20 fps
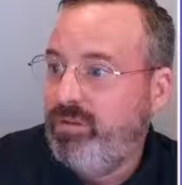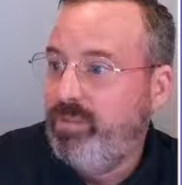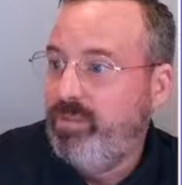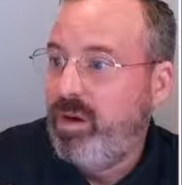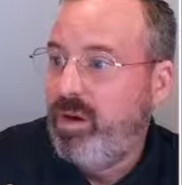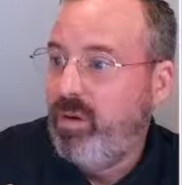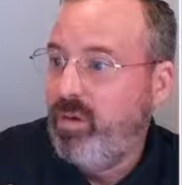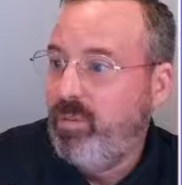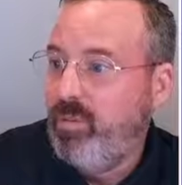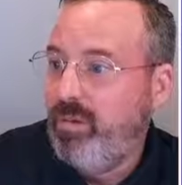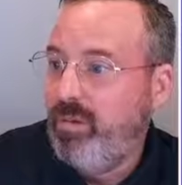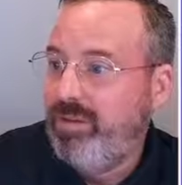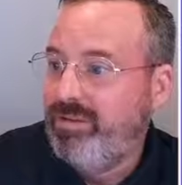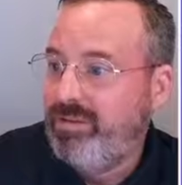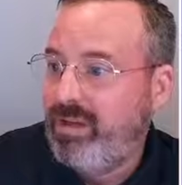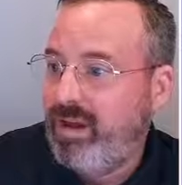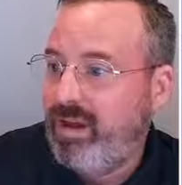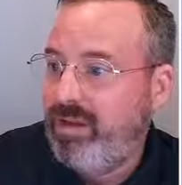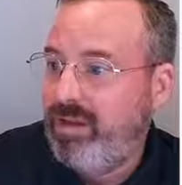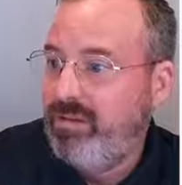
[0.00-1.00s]
PowerPoint
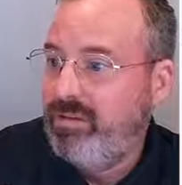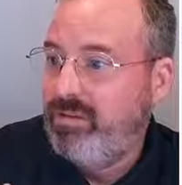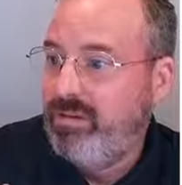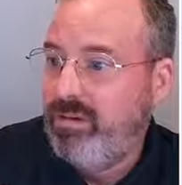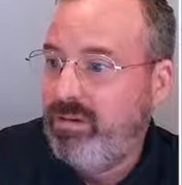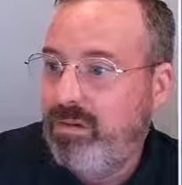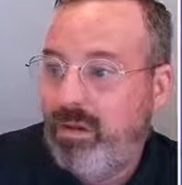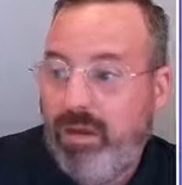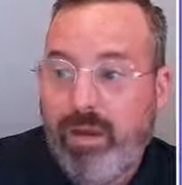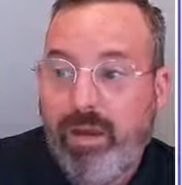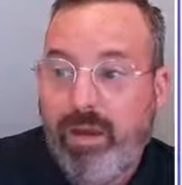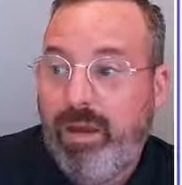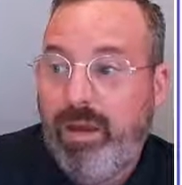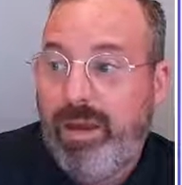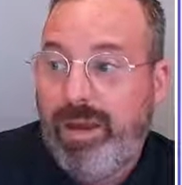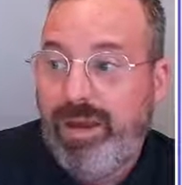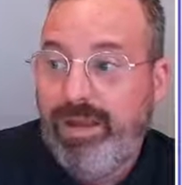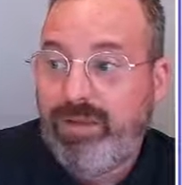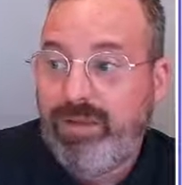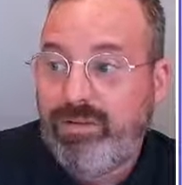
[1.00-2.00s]
slides,
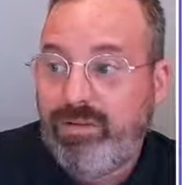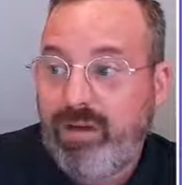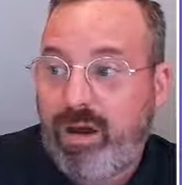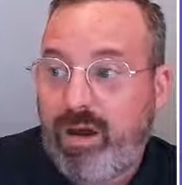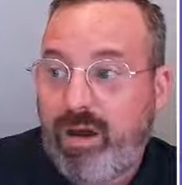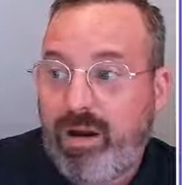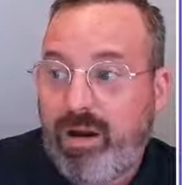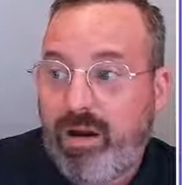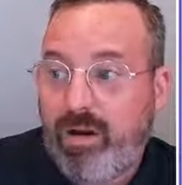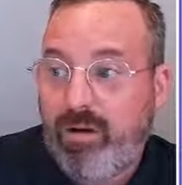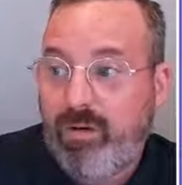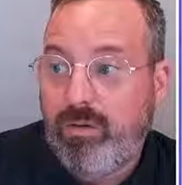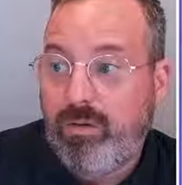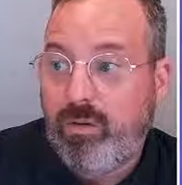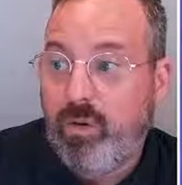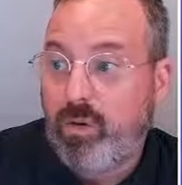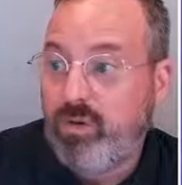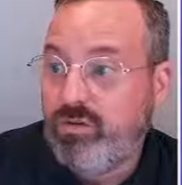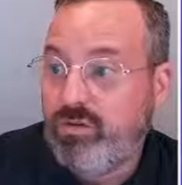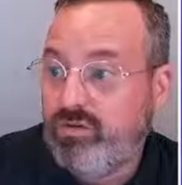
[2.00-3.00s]
and it's got our
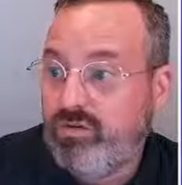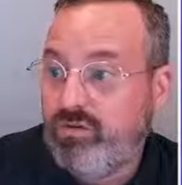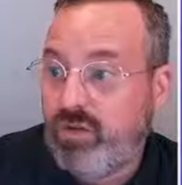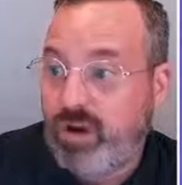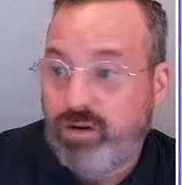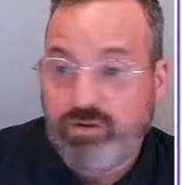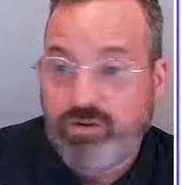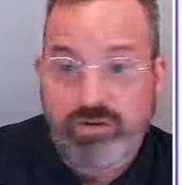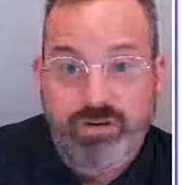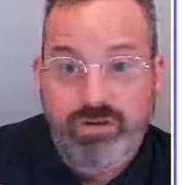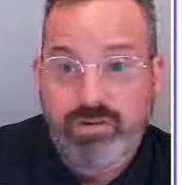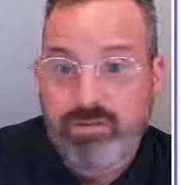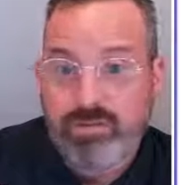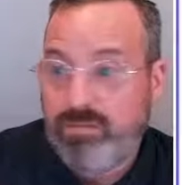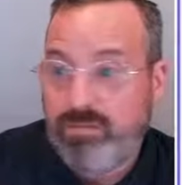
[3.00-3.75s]
course structure,